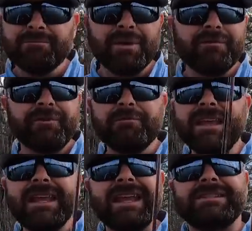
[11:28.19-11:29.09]
but for
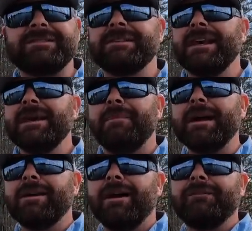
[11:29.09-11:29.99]
me, it's
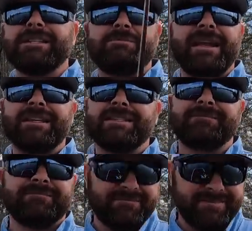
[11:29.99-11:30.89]
my confidence baits.
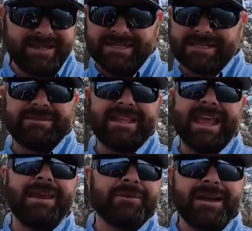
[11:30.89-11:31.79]
It's gonna be the
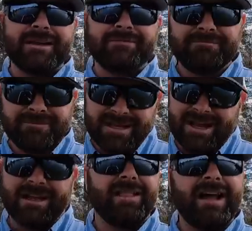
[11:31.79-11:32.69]
A-rig,
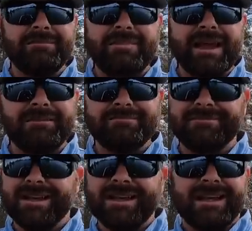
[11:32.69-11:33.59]
a glide bait,
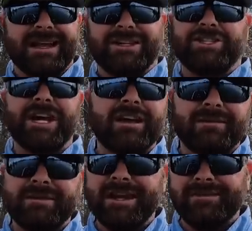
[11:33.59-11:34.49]
a
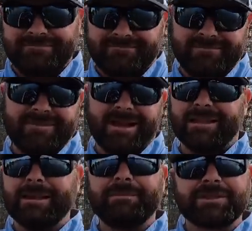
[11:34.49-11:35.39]
chatter bait, a
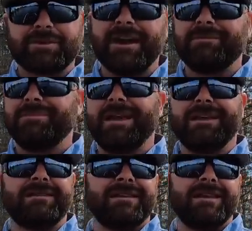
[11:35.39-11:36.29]
lipless
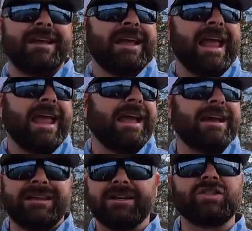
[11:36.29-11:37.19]
crankbait,
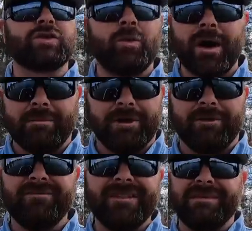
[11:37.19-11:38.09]
and a square
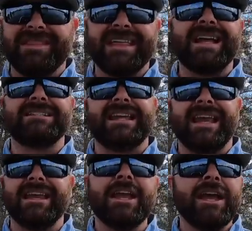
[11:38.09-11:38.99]
bill. I mean, that's
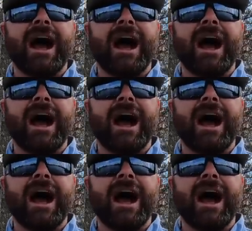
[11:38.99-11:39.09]
it.